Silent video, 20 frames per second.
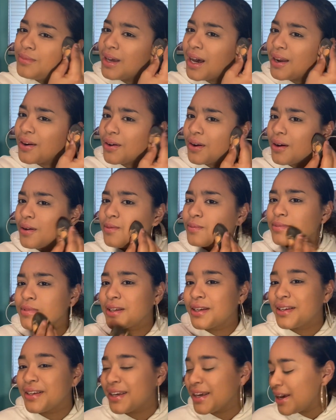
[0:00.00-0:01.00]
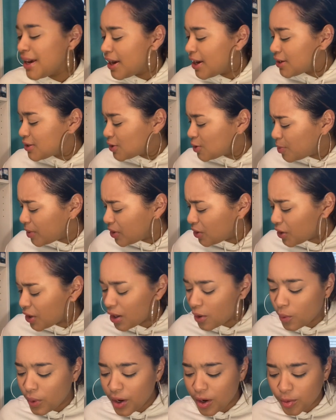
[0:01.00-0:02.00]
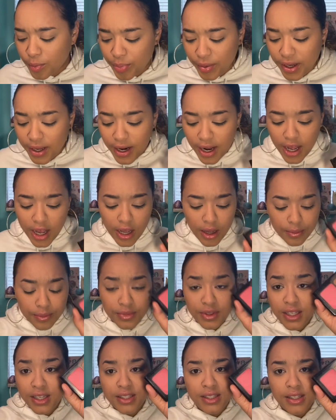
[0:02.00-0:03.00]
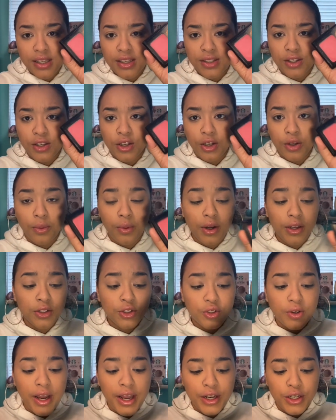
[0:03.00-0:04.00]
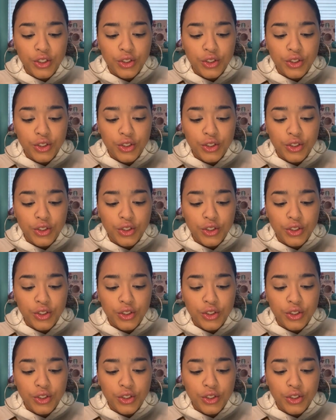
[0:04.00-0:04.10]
I don't know. So it's been looking weird, but this is a good one, tried and